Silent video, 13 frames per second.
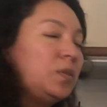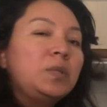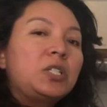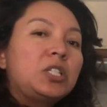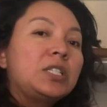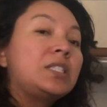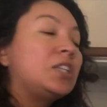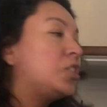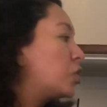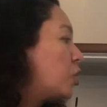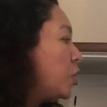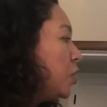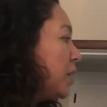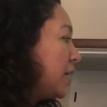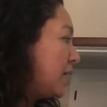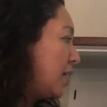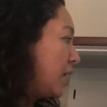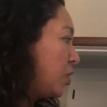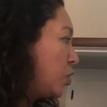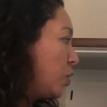which is in turn
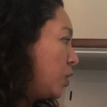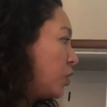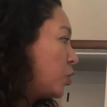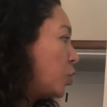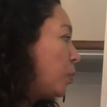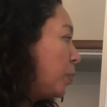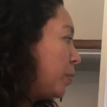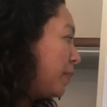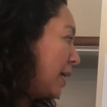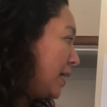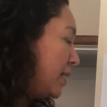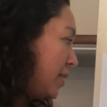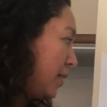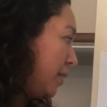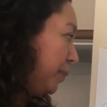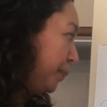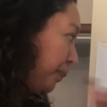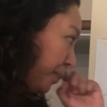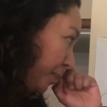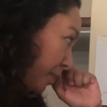attached to the tropomyosin.
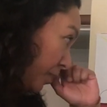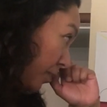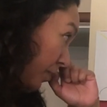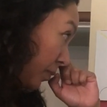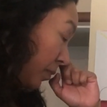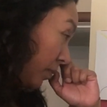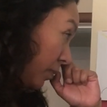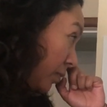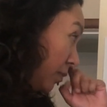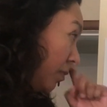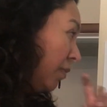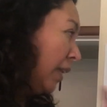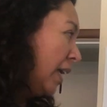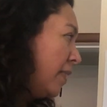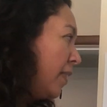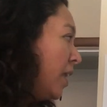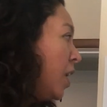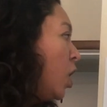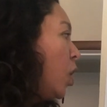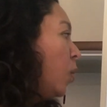And
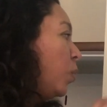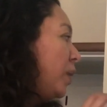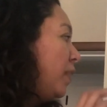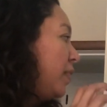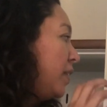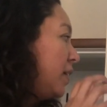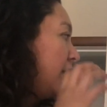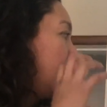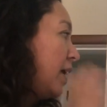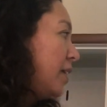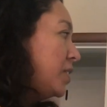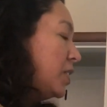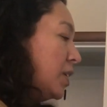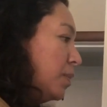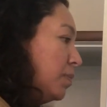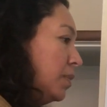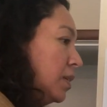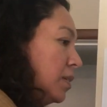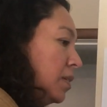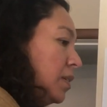when the calcium
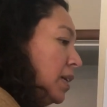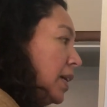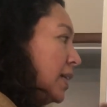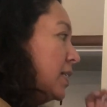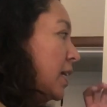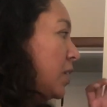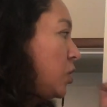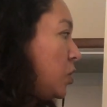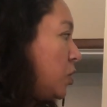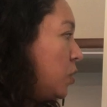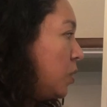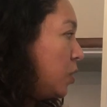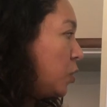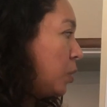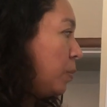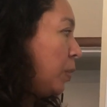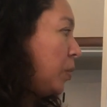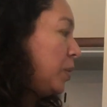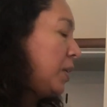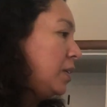attaches to the
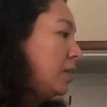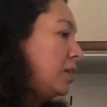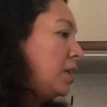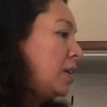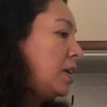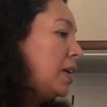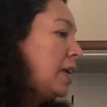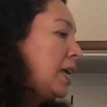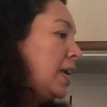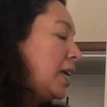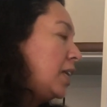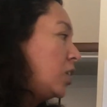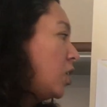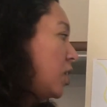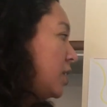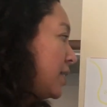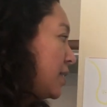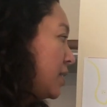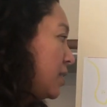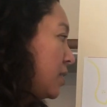troponin, it
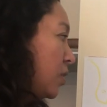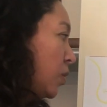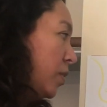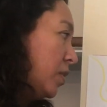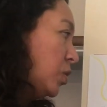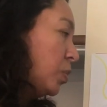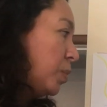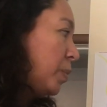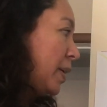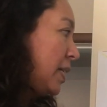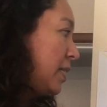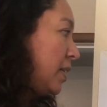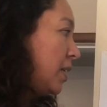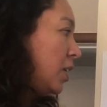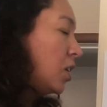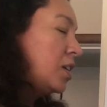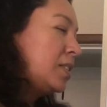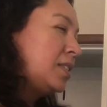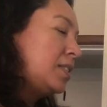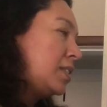causes, or the tropomyosin, it
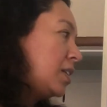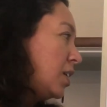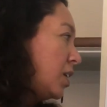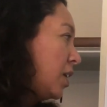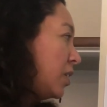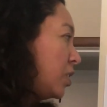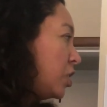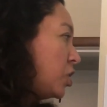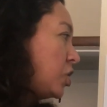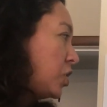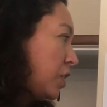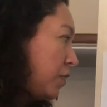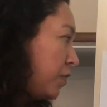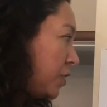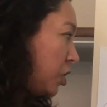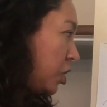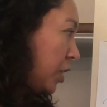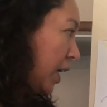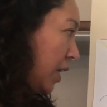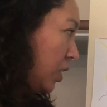causes a shift
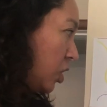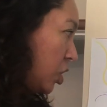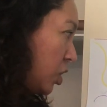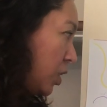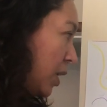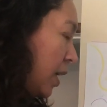change.